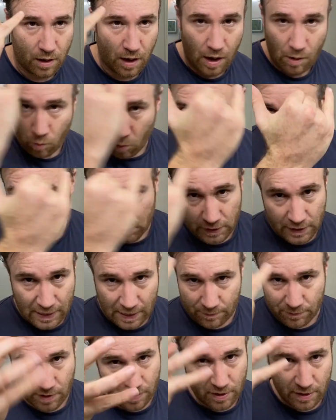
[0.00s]
I want to
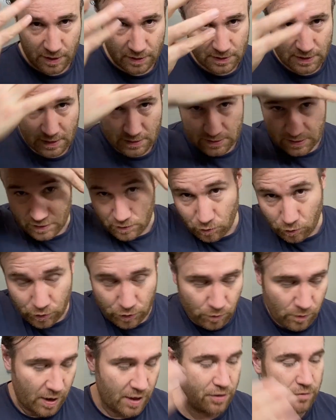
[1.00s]
keep the thick density all
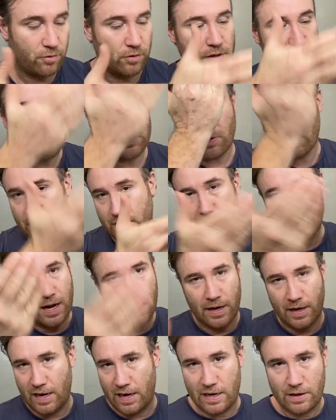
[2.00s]
the way through, just so I can
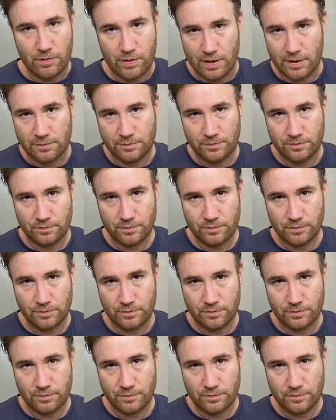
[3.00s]
cut it anywhere.